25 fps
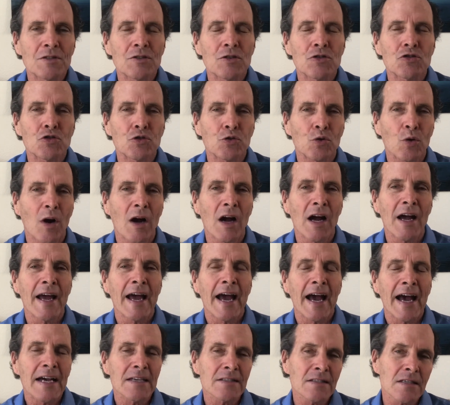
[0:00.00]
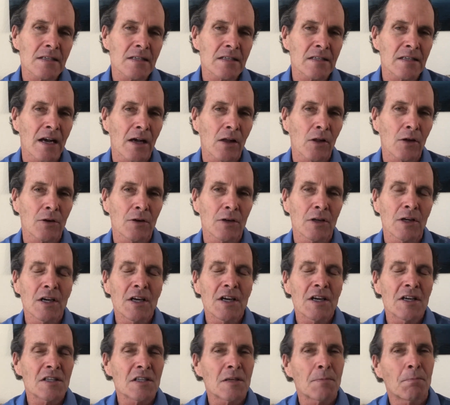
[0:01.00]
to try as a seller
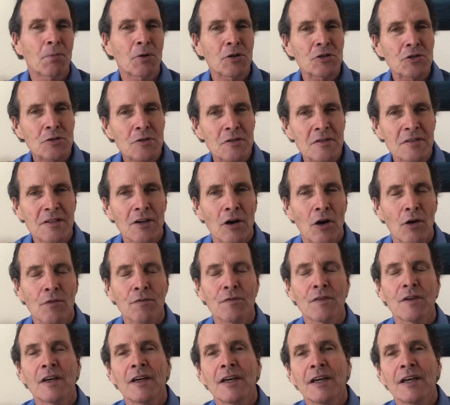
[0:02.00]
to put yourself